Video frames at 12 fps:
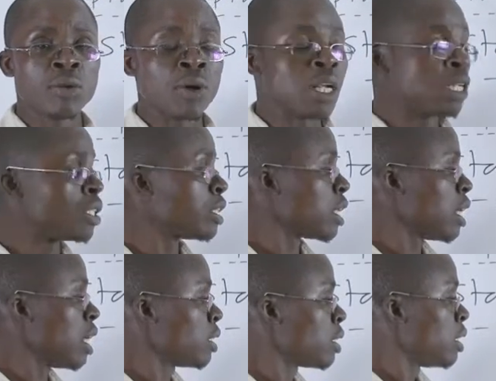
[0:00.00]
What does it tell
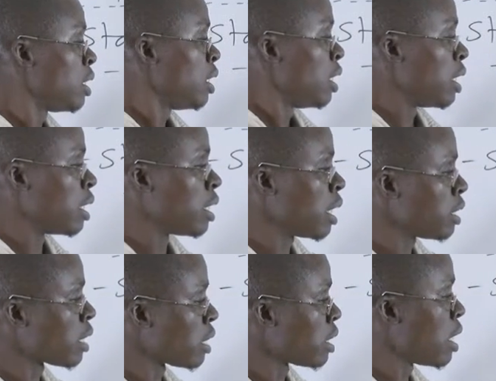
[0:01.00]
us? It
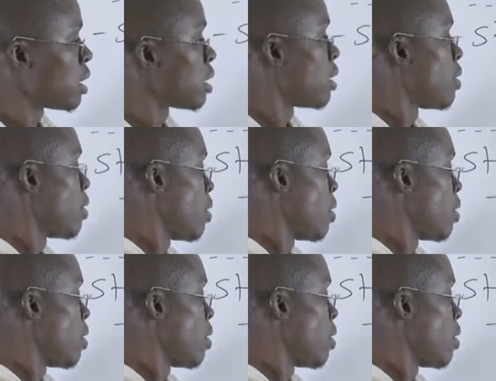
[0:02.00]
tells us that